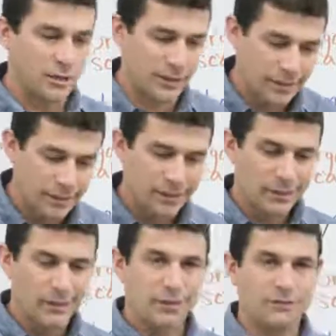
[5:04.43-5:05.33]
look,
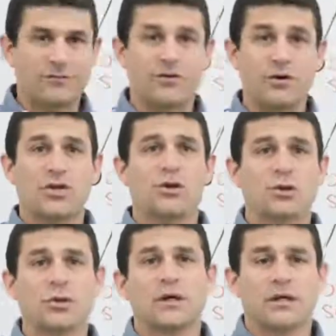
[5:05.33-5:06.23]
for
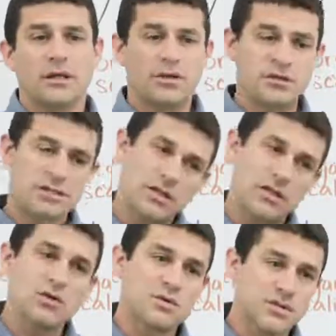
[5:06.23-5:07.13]
you just need to
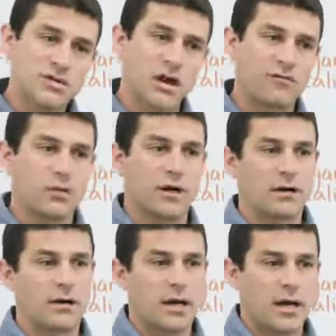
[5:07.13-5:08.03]
use the
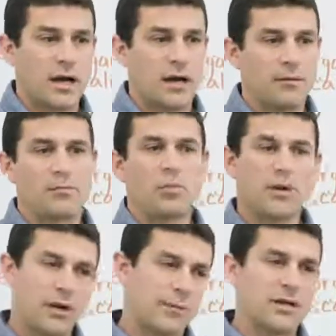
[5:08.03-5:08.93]
software.
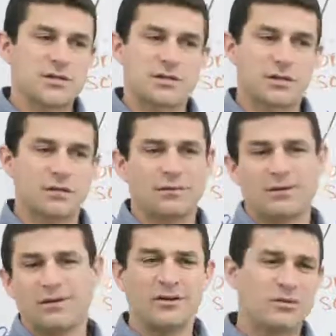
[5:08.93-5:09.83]
We want to make sure that
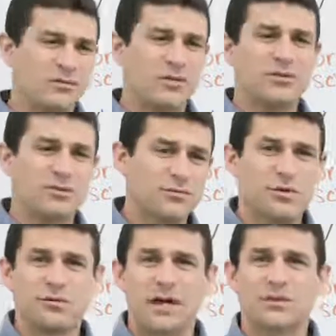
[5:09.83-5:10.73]

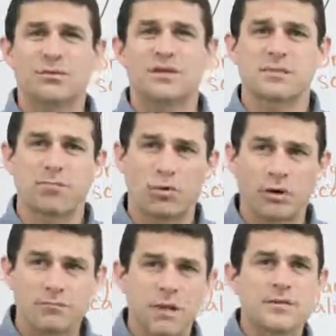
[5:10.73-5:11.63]
you've got the right
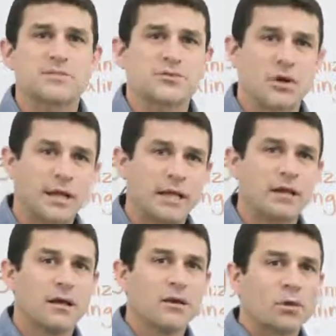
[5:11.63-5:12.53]
support, maybe some
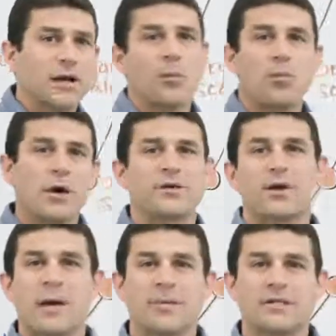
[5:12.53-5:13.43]
training. We're going to help whet
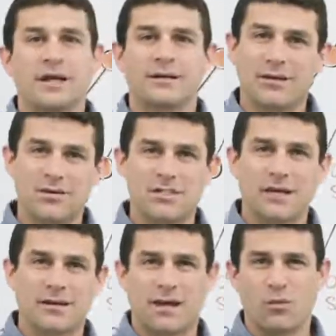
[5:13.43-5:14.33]
your appetite and
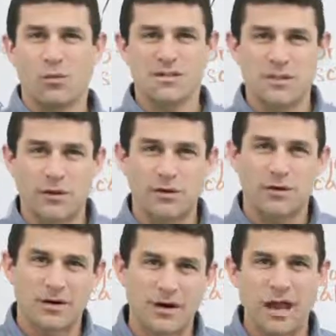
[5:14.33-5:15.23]
understand kind of what some
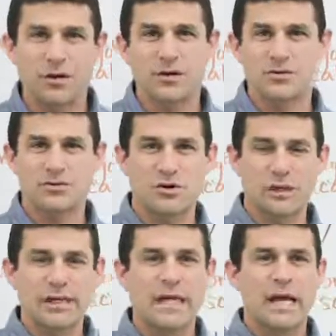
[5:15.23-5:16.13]
other areas are
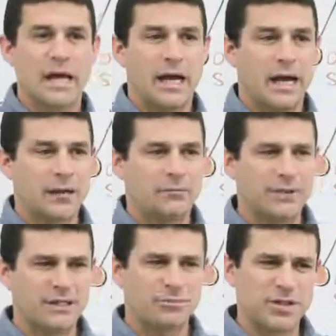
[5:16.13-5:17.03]
doing.
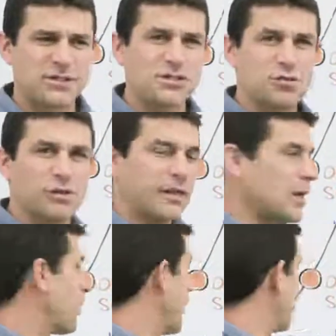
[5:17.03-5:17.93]
But this is really
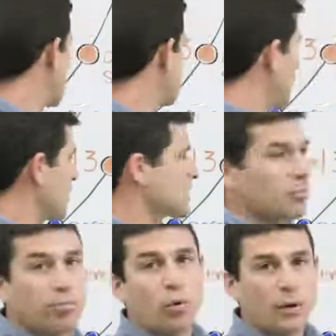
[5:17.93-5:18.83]
about just kind of
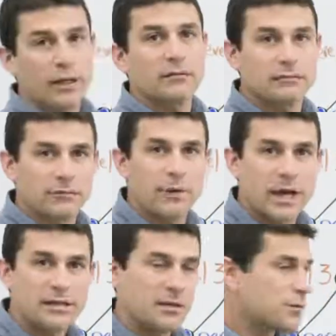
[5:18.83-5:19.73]
supporting from an
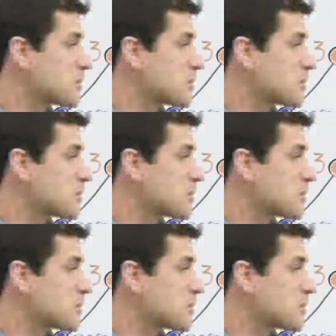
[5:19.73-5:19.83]
IT